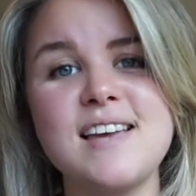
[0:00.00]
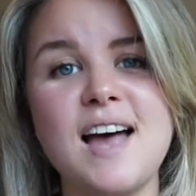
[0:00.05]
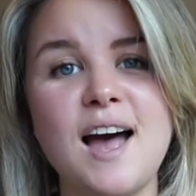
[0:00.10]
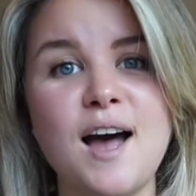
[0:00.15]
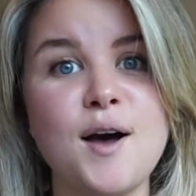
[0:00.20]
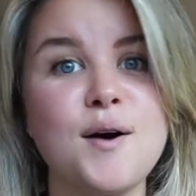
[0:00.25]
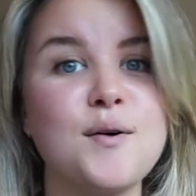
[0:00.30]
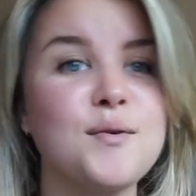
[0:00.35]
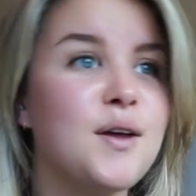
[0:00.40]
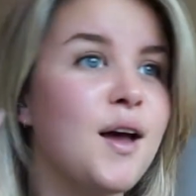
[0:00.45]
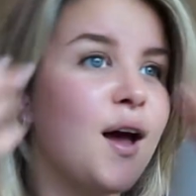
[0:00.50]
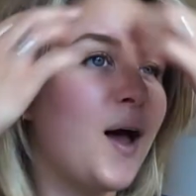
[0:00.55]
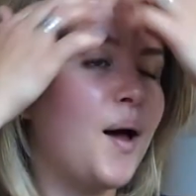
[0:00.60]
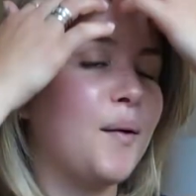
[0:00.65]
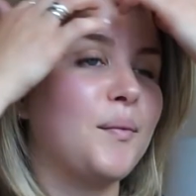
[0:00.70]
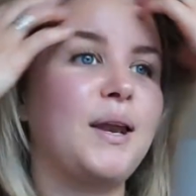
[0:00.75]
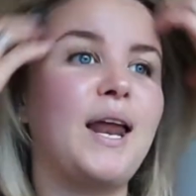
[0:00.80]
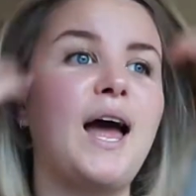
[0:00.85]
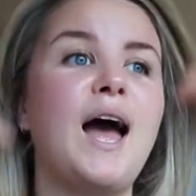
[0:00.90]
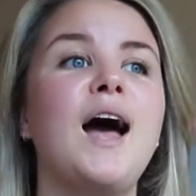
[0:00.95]
I'm gonna have
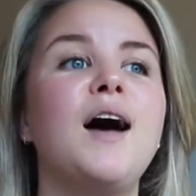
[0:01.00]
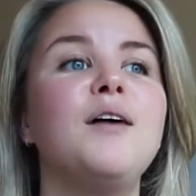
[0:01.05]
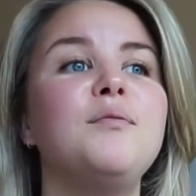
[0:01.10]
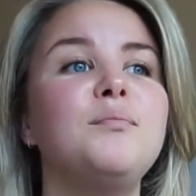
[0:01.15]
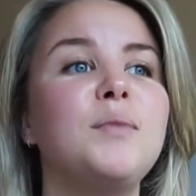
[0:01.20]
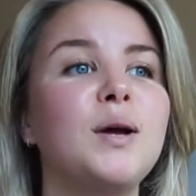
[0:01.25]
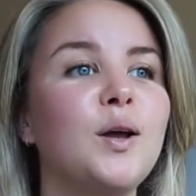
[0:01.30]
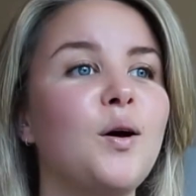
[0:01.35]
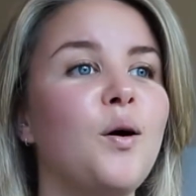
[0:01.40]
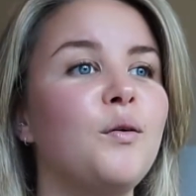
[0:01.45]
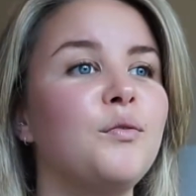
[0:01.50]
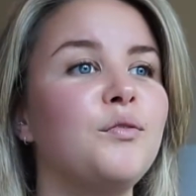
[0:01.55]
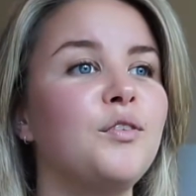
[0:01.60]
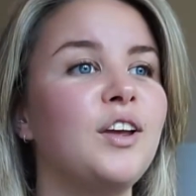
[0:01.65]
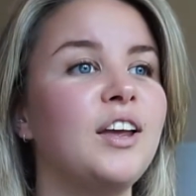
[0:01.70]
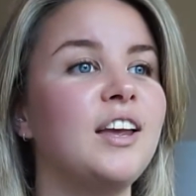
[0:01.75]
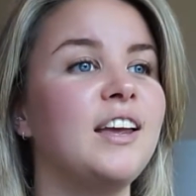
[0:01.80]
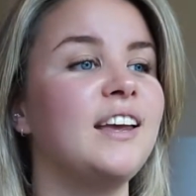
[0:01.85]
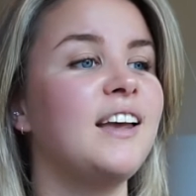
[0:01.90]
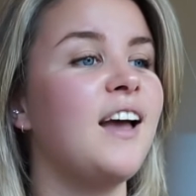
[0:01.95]
my coffee,
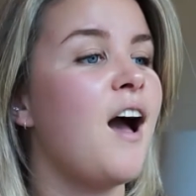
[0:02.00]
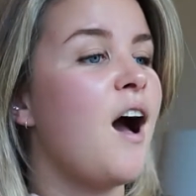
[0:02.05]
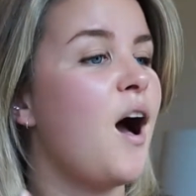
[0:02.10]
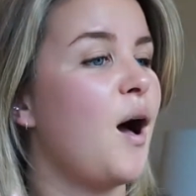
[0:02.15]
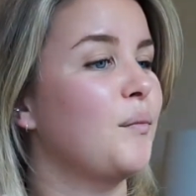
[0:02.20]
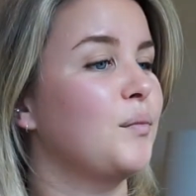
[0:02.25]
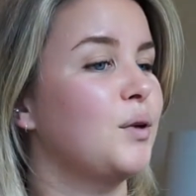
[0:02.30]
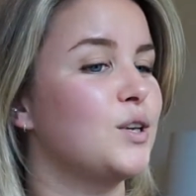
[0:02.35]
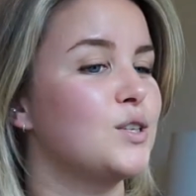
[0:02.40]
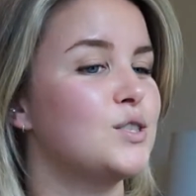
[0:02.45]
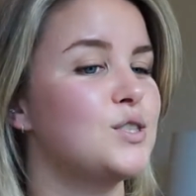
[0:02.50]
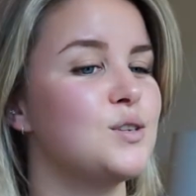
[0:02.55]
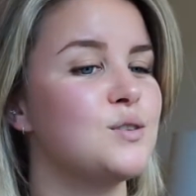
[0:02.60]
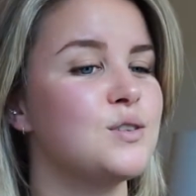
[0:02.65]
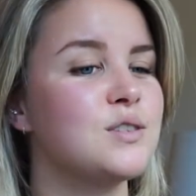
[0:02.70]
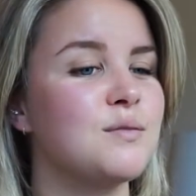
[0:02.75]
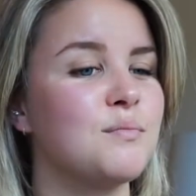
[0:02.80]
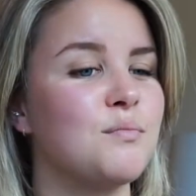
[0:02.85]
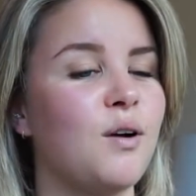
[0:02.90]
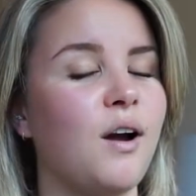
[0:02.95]
I'm gonna do some
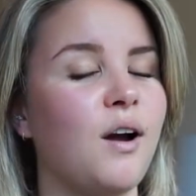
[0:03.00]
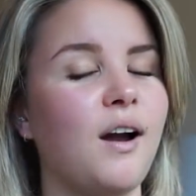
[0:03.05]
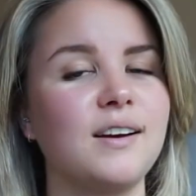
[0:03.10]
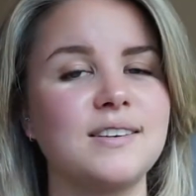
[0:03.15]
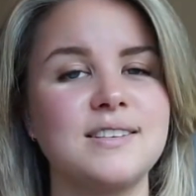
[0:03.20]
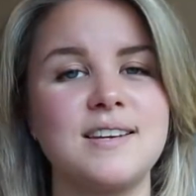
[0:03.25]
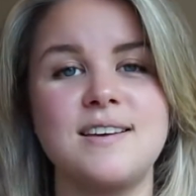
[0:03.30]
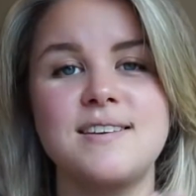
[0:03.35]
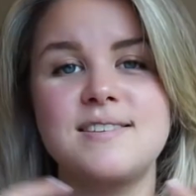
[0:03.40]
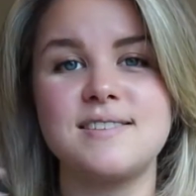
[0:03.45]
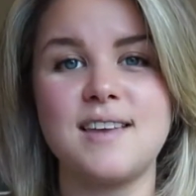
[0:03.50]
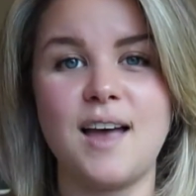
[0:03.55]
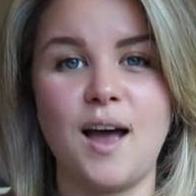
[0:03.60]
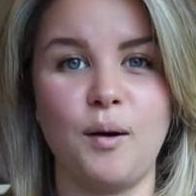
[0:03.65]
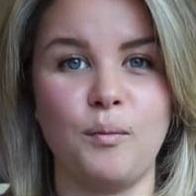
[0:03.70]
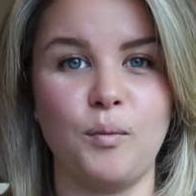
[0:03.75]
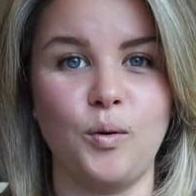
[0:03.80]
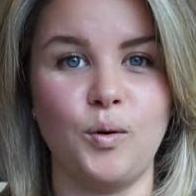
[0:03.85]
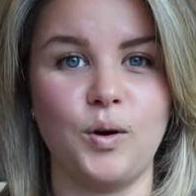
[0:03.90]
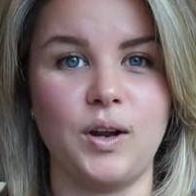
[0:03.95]
practice, and we're all gonna have a
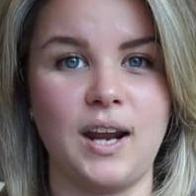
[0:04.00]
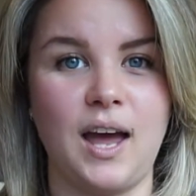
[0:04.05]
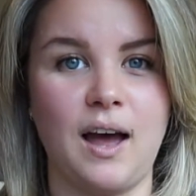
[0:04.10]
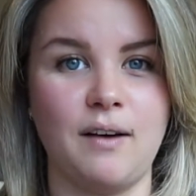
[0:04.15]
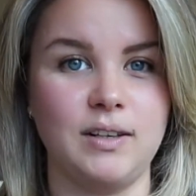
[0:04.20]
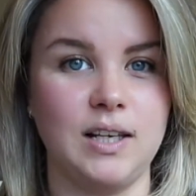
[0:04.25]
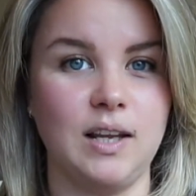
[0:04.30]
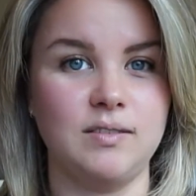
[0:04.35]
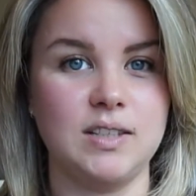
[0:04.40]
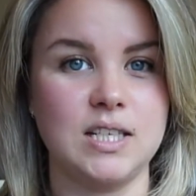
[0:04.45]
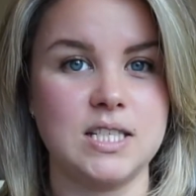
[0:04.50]
lovely time.